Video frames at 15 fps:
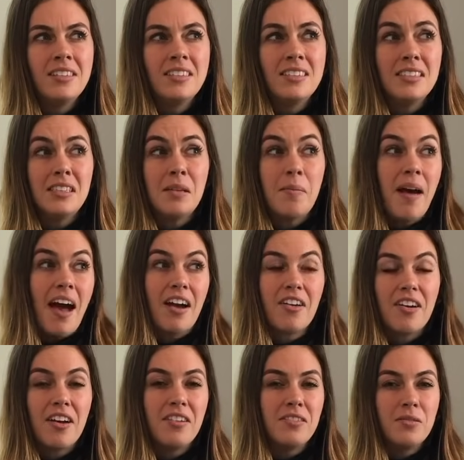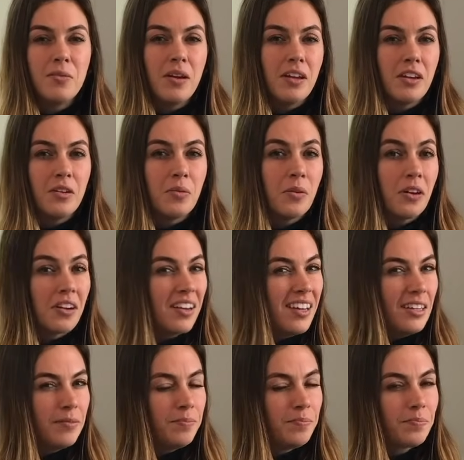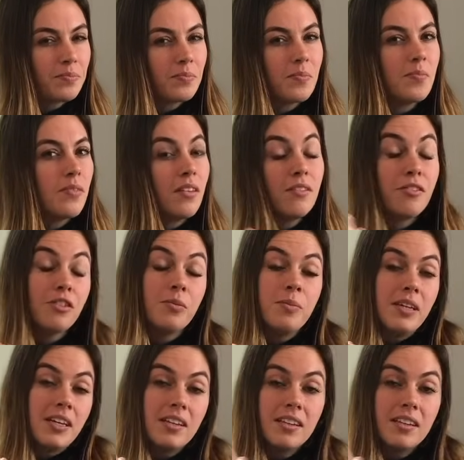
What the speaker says: in the background while you're working. For me, at